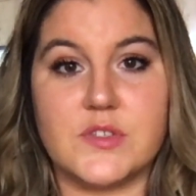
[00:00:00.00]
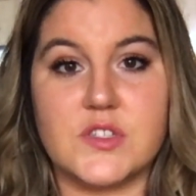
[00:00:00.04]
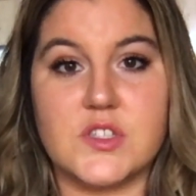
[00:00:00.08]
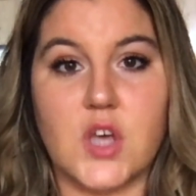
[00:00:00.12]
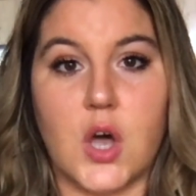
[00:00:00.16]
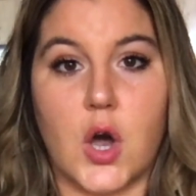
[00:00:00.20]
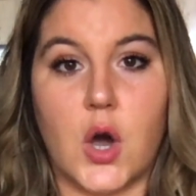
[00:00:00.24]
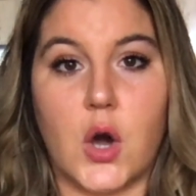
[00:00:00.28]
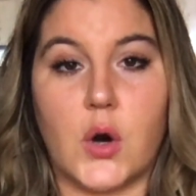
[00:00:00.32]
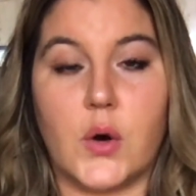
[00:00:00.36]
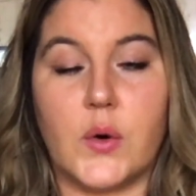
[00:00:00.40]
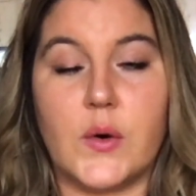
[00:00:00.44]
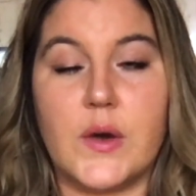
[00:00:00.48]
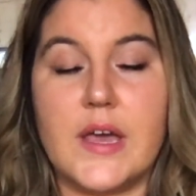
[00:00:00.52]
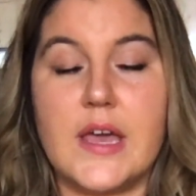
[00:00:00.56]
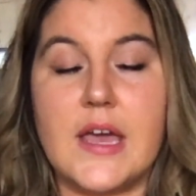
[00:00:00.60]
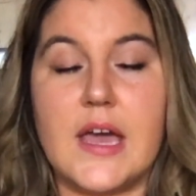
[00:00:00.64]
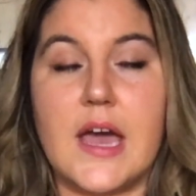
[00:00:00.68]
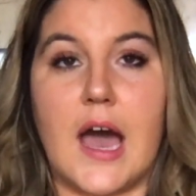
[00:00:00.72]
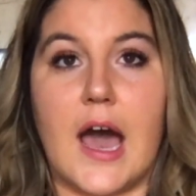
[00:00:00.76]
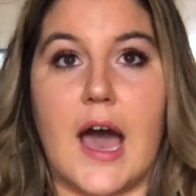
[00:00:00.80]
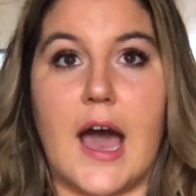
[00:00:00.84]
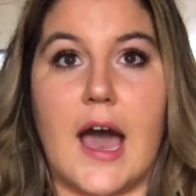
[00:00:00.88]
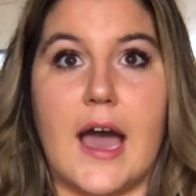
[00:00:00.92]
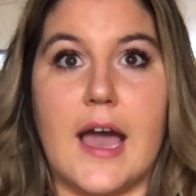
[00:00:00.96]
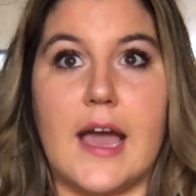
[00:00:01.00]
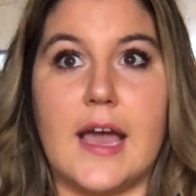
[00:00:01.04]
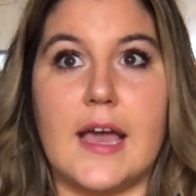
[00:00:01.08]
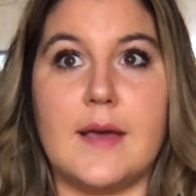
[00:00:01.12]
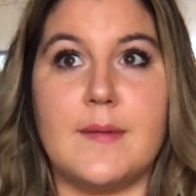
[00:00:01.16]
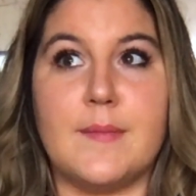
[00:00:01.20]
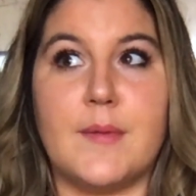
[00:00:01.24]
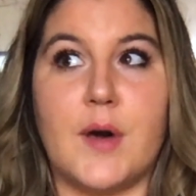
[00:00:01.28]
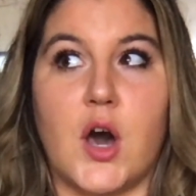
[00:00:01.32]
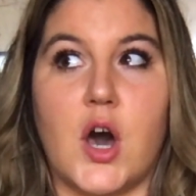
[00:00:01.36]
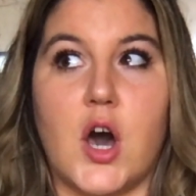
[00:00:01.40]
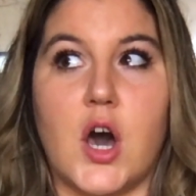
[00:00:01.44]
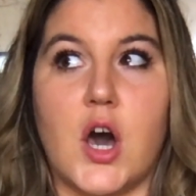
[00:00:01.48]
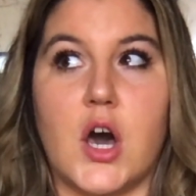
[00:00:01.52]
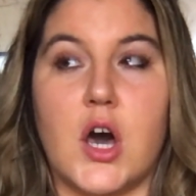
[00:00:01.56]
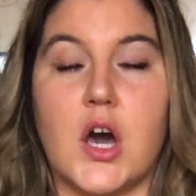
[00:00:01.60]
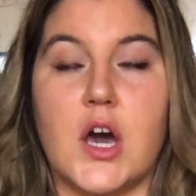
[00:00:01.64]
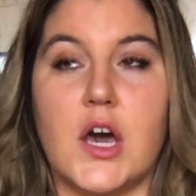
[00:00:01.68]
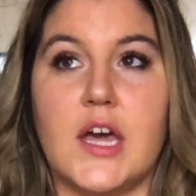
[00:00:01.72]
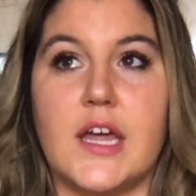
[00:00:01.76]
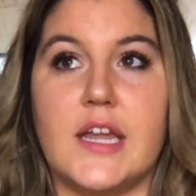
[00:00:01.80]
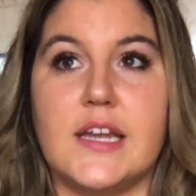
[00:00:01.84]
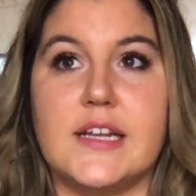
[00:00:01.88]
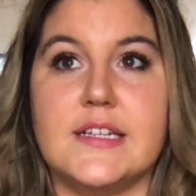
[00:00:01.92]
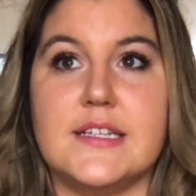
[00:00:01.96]
So I'm
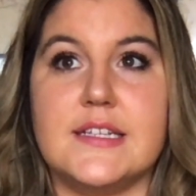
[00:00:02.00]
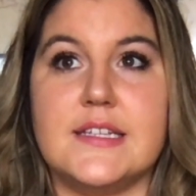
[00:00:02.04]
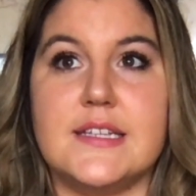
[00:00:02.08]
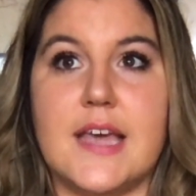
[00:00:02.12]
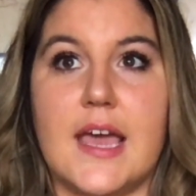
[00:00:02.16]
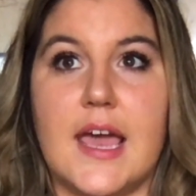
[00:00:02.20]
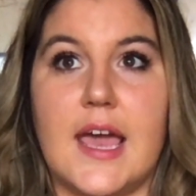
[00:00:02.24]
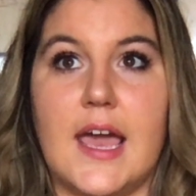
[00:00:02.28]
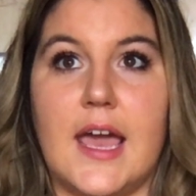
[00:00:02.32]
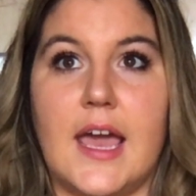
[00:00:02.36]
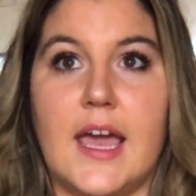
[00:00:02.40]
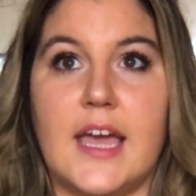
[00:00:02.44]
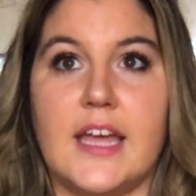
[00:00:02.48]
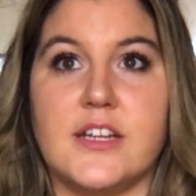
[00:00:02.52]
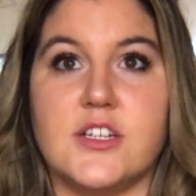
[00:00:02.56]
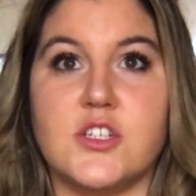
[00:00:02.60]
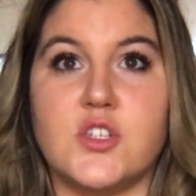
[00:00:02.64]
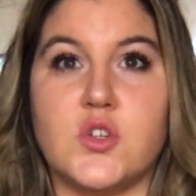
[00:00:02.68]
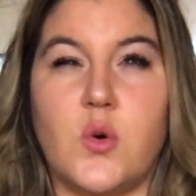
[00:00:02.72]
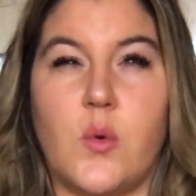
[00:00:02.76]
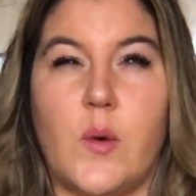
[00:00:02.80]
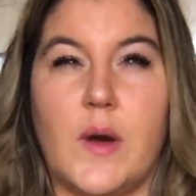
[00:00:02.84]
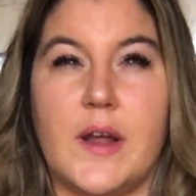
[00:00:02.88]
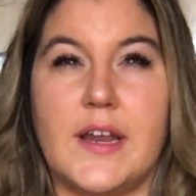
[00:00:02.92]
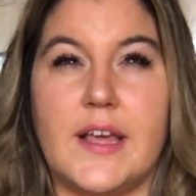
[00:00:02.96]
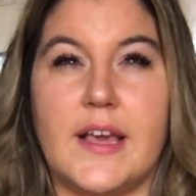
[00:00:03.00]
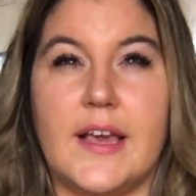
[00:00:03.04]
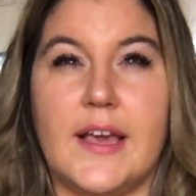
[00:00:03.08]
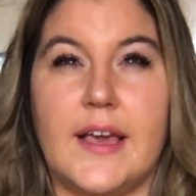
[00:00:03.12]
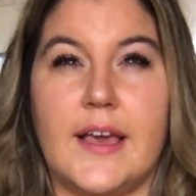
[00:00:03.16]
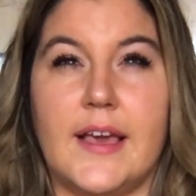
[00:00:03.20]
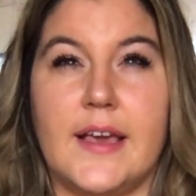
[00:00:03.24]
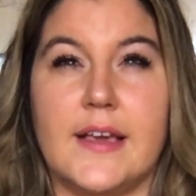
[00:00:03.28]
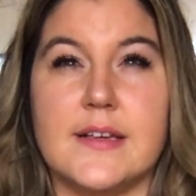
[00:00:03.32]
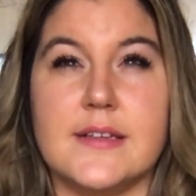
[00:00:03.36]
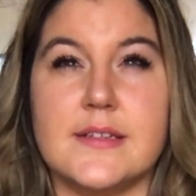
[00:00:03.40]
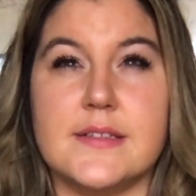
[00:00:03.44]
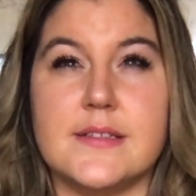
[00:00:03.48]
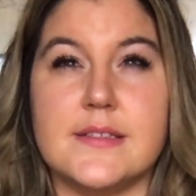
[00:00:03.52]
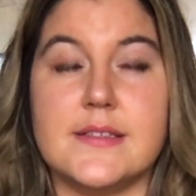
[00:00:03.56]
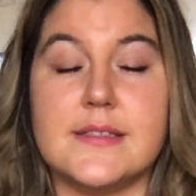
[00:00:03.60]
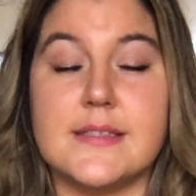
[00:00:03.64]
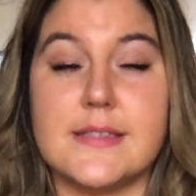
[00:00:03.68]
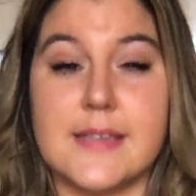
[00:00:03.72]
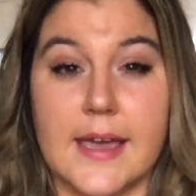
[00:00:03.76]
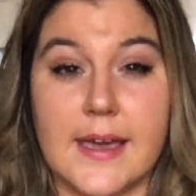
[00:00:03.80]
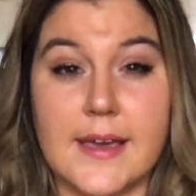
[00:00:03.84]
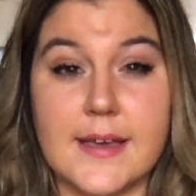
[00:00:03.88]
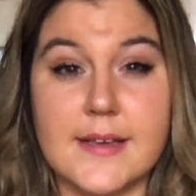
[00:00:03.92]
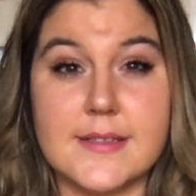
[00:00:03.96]
on day
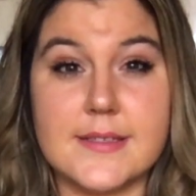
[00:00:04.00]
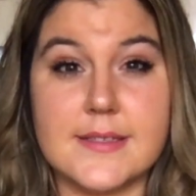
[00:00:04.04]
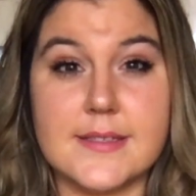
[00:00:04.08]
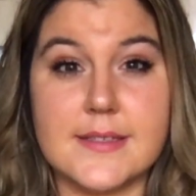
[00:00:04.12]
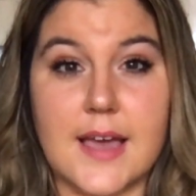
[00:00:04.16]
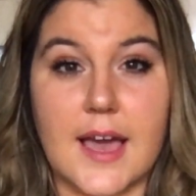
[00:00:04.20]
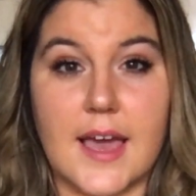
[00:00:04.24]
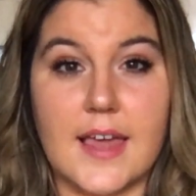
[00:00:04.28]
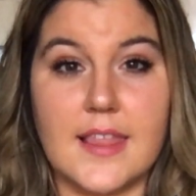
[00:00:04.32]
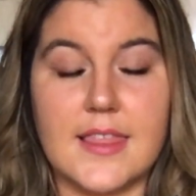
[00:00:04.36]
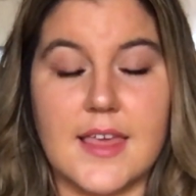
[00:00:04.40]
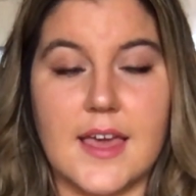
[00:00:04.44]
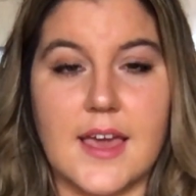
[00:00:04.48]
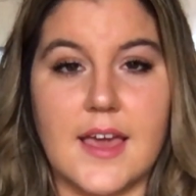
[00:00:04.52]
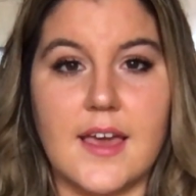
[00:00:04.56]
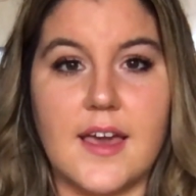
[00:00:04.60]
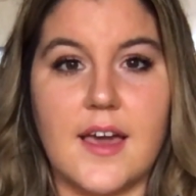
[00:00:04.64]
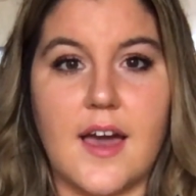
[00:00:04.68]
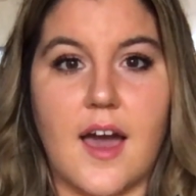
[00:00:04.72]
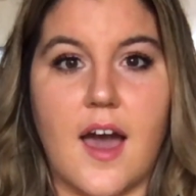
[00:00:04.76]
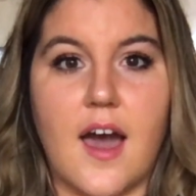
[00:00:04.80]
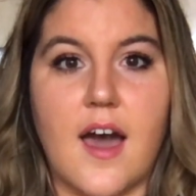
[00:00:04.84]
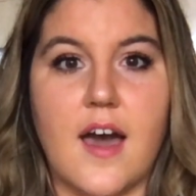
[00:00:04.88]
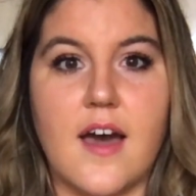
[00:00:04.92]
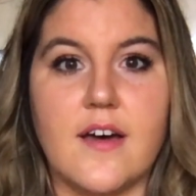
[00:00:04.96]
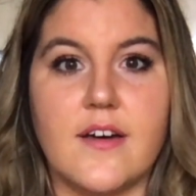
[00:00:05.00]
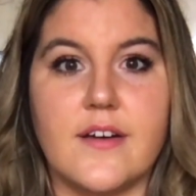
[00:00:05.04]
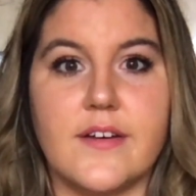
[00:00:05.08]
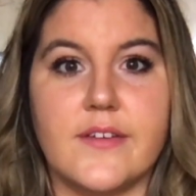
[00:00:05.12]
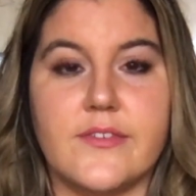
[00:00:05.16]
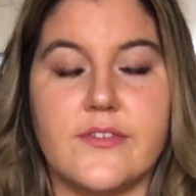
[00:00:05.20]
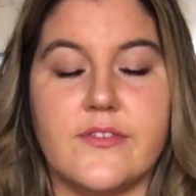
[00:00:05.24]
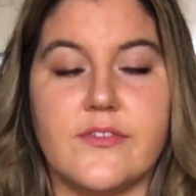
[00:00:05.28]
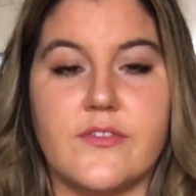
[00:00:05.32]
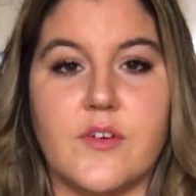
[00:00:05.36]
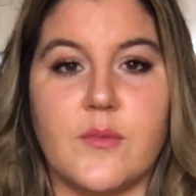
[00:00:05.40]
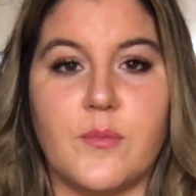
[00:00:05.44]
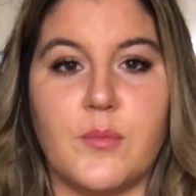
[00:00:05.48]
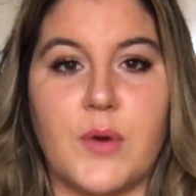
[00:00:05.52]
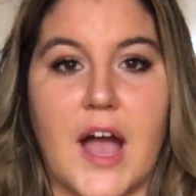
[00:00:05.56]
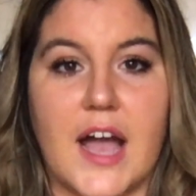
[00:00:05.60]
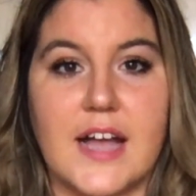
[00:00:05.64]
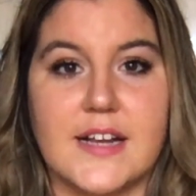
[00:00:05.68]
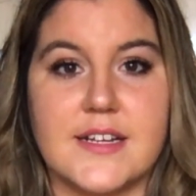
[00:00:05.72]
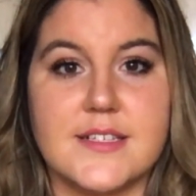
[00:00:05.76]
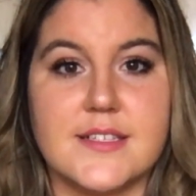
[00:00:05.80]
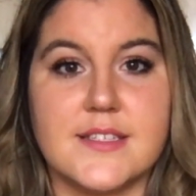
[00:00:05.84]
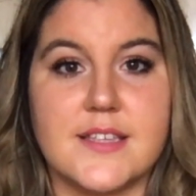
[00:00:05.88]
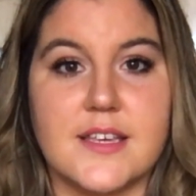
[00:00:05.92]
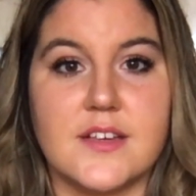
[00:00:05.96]
26, I think, of
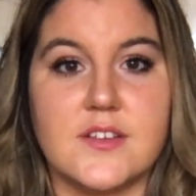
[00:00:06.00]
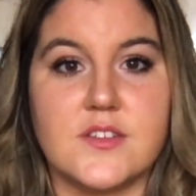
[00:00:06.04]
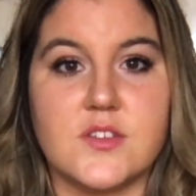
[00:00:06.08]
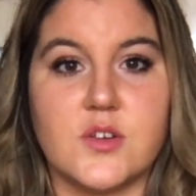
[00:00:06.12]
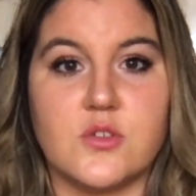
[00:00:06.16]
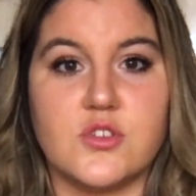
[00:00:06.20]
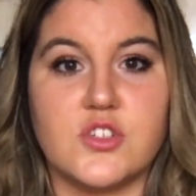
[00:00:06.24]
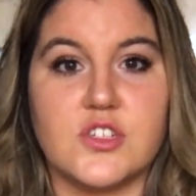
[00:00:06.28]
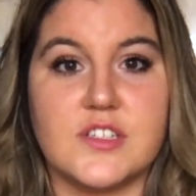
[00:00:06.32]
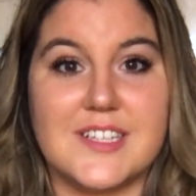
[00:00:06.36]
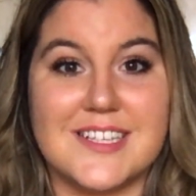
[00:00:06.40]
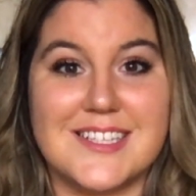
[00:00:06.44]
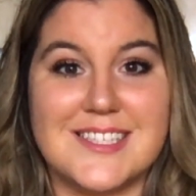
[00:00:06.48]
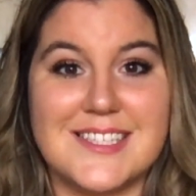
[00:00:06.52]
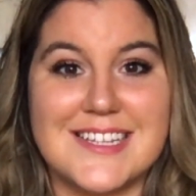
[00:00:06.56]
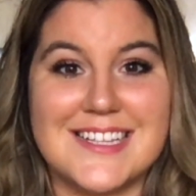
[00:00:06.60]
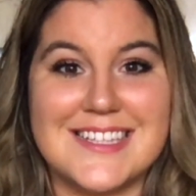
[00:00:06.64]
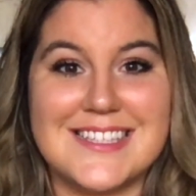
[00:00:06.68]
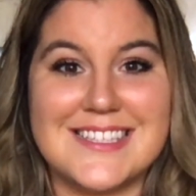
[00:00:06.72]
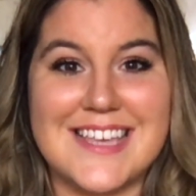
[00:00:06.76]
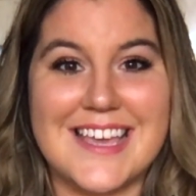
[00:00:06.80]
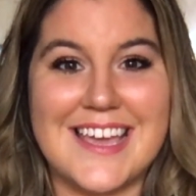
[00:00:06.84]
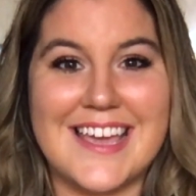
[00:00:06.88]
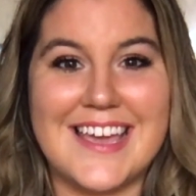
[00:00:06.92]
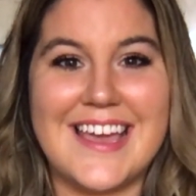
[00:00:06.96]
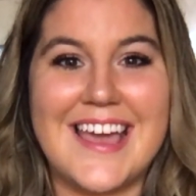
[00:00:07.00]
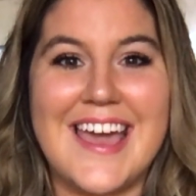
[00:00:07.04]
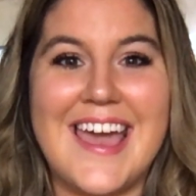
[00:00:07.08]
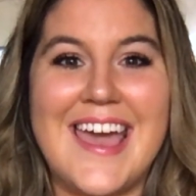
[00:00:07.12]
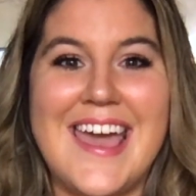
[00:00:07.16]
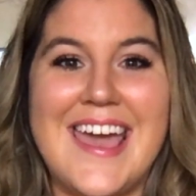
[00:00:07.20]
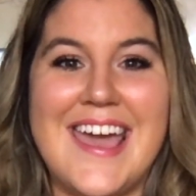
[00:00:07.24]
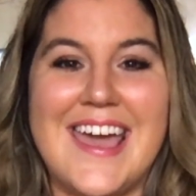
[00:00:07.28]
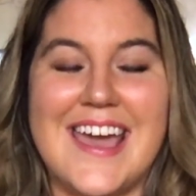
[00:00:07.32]
practicing social distancing.